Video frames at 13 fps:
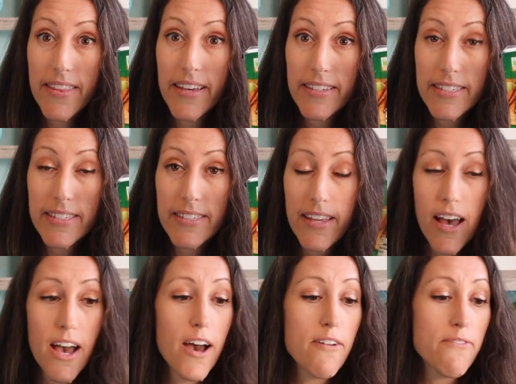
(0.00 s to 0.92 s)
this
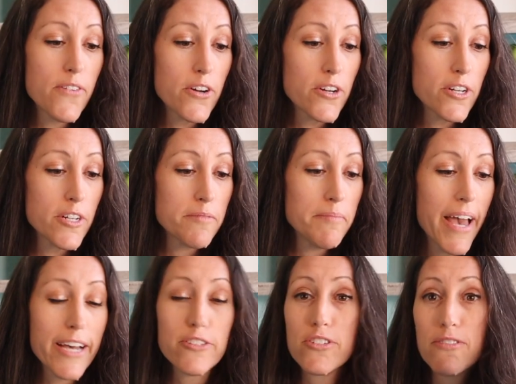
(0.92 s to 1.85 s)

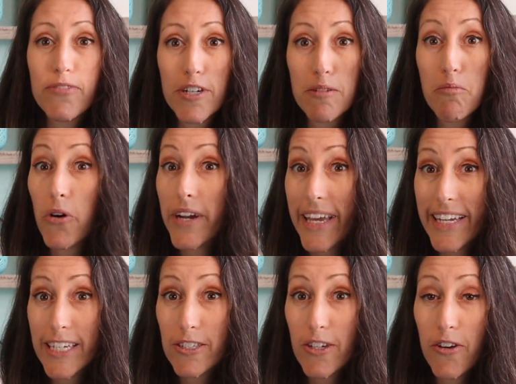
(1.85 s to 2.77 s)
extra firm
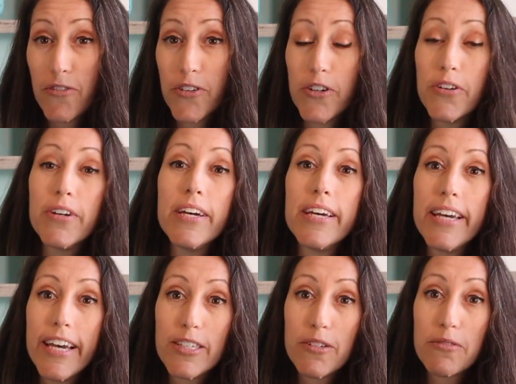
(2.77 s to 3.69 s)
organic tofu
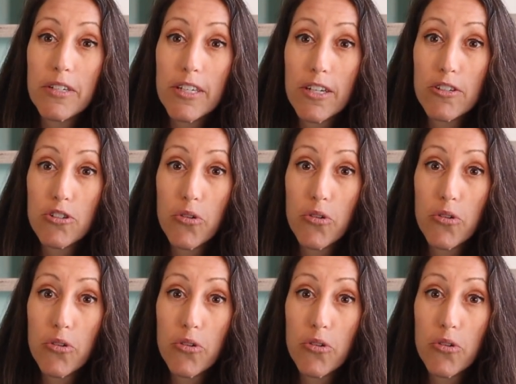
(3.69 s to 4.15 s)
is a really good